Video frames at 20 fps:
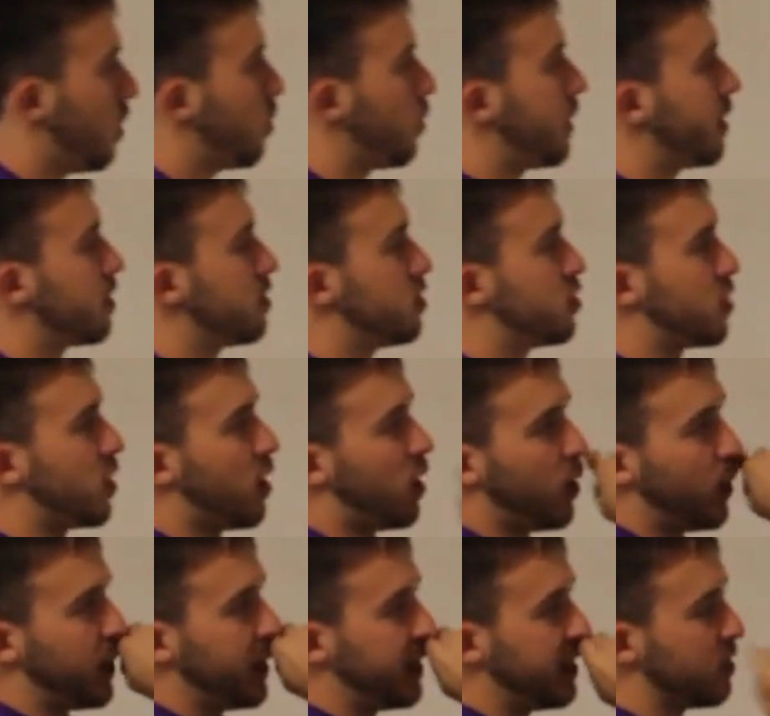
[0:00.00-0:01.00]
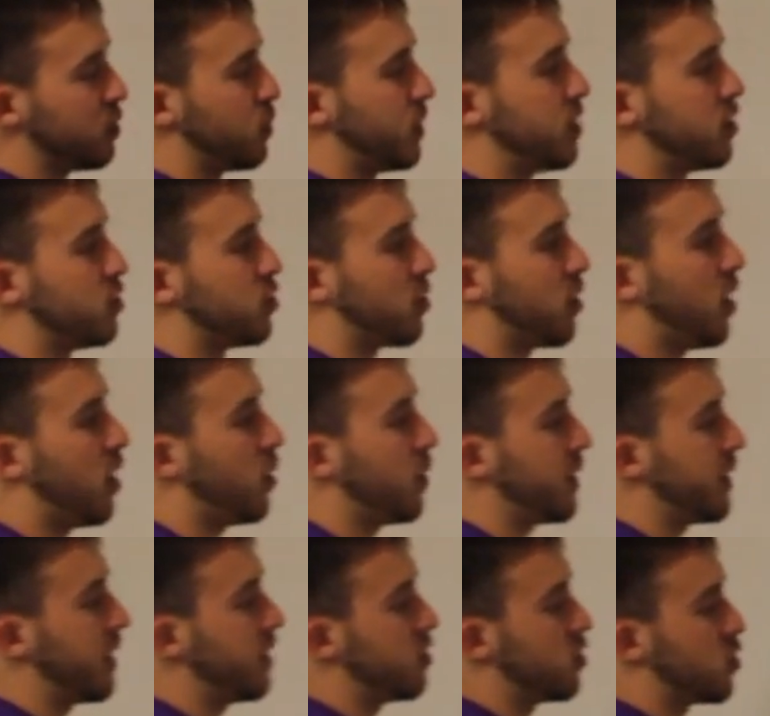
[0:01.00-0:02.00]
what we are drawing is we are
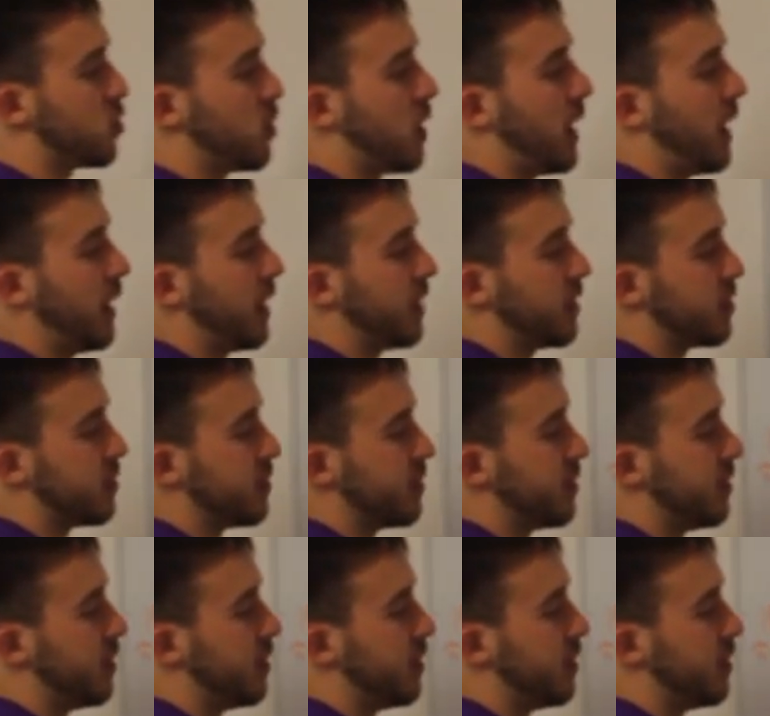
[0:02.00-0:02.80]
drawing a triangle.